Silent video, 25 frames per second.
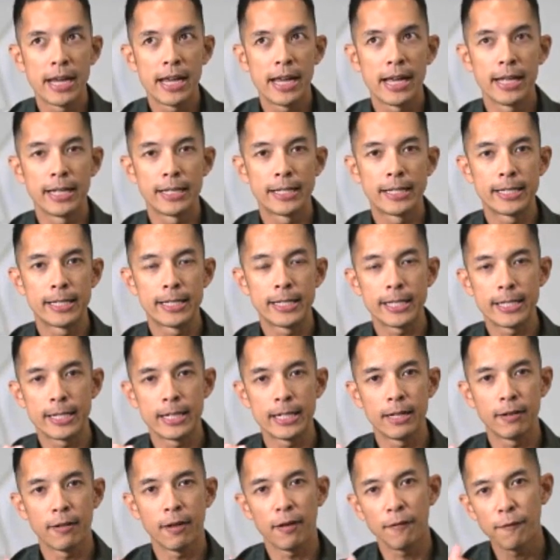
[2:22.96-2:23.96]
it's
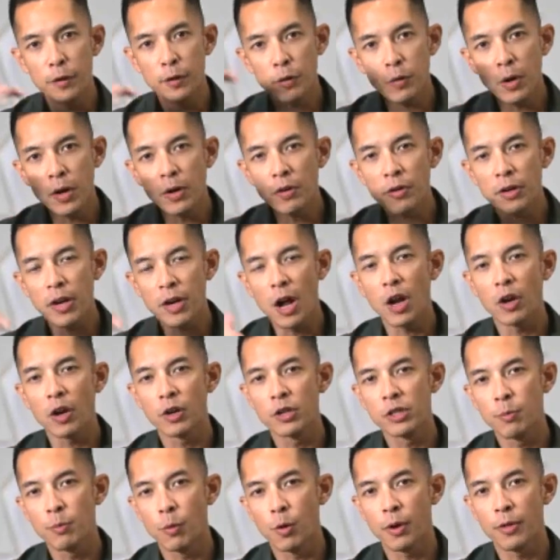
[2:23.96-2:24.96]
a few
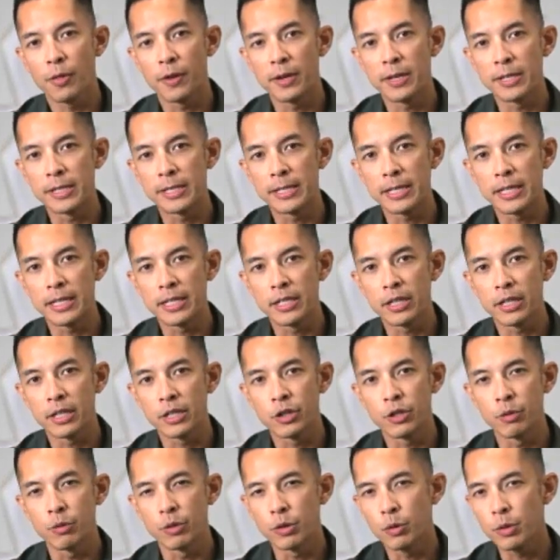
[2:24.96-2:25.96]
$100s more than a
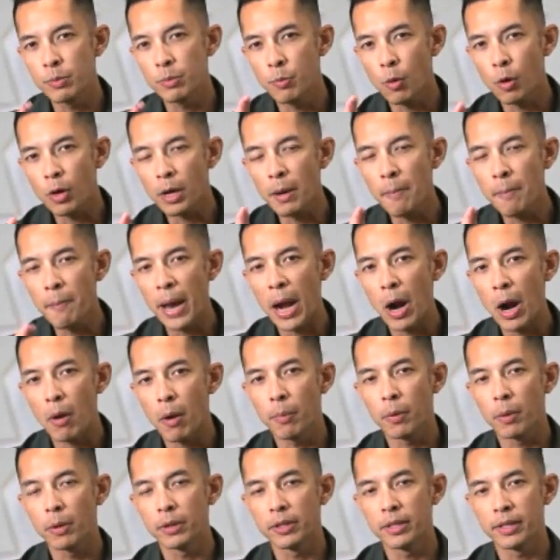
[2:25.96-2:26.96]
Z6 II. So it's more
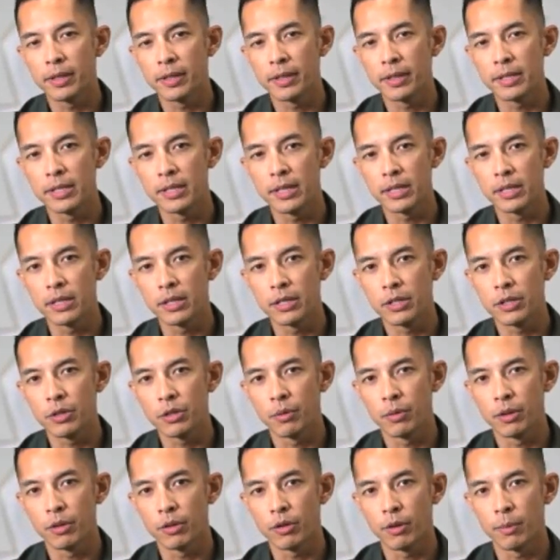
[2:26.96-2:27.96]
comparable to the
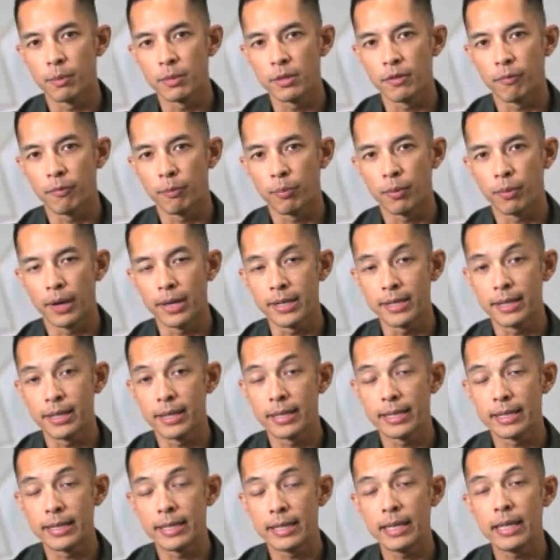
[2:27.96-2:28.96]
Z6 II in terms of price.
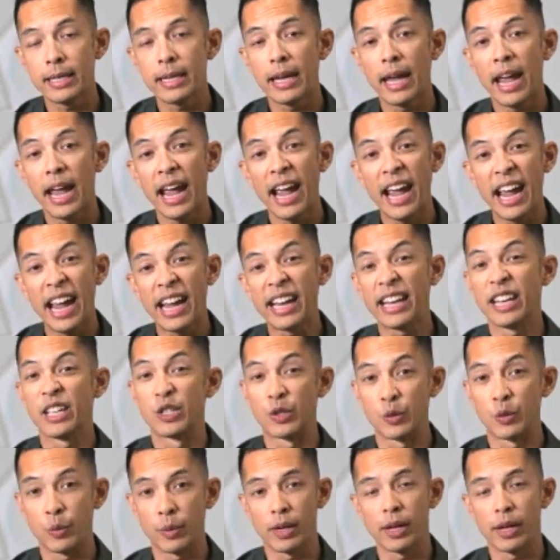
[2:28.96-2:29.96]
The Z8
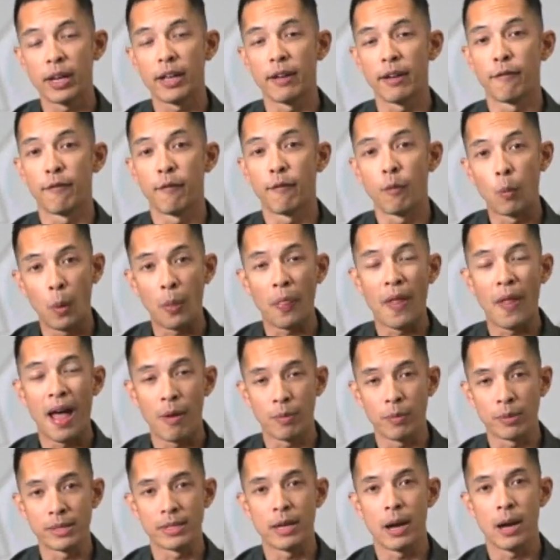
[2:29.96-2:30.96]
is really a
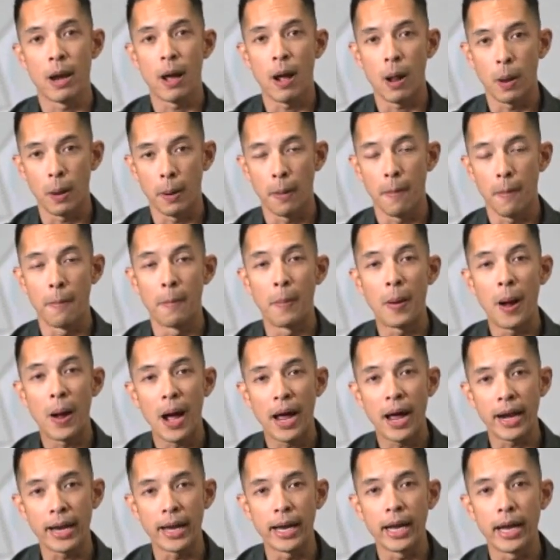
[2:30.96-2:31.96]
$4,000
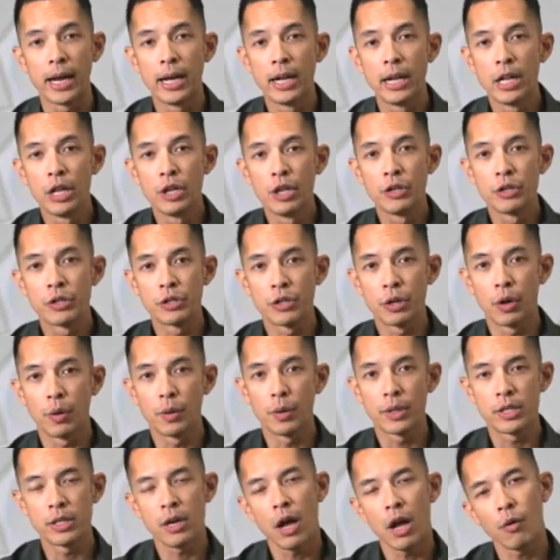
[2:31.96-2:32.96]
body, so
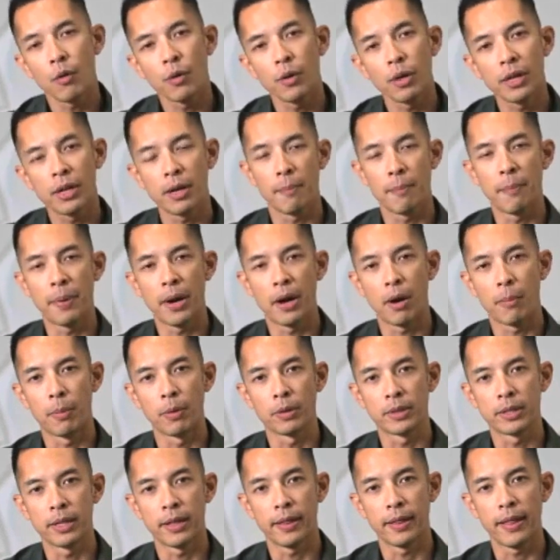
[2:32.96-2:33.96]
it's not really
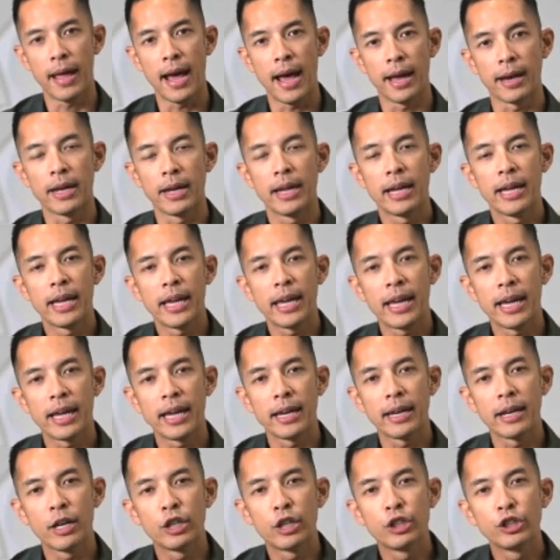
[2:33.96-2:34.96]
comparable to that.
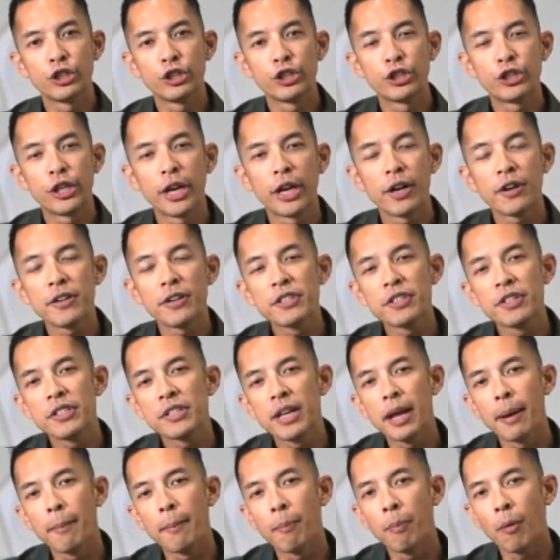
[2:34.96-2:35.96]
It shares the
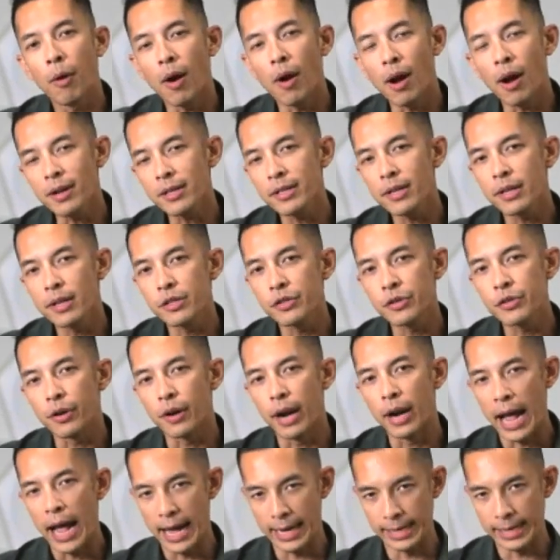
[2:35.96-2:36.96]
same
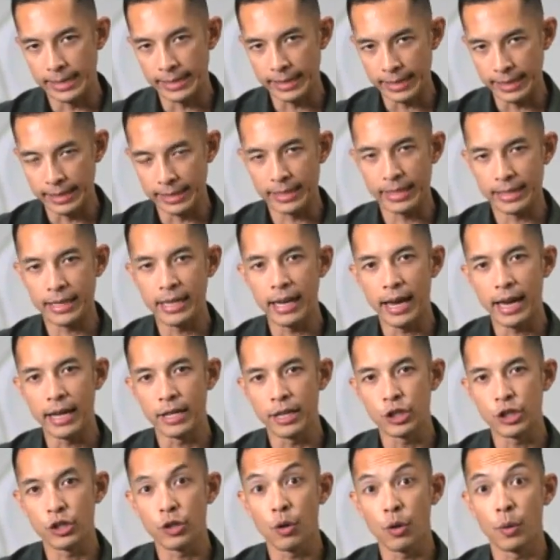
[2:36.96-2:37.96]
processor as a
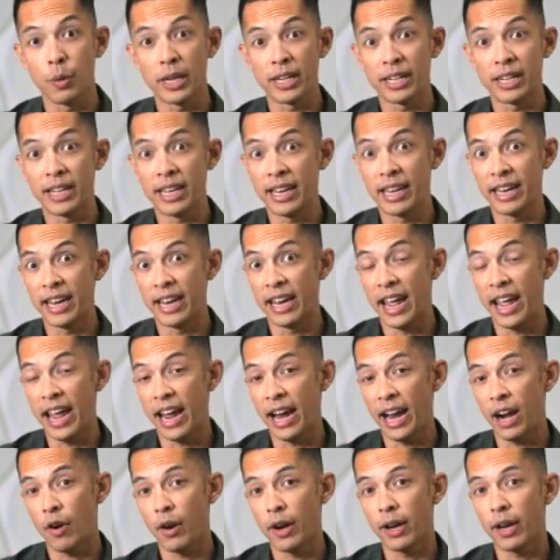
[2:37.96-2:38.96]
Z8, so it can
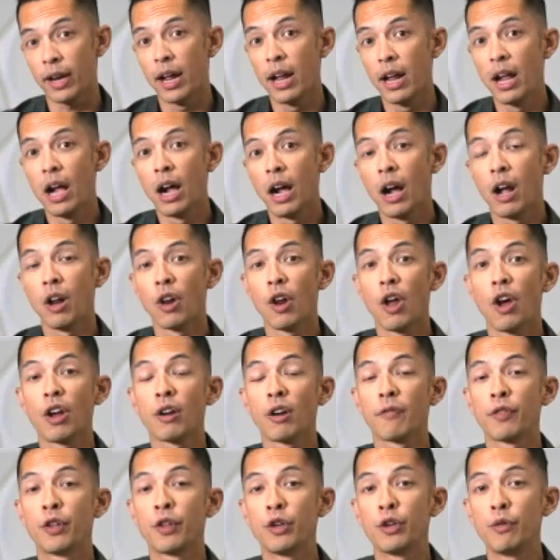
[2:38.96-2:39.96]
inherit a lot
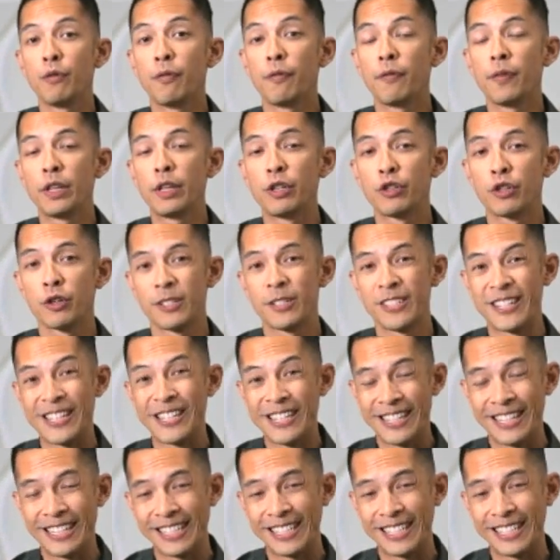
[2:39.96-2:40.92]
of the new features that the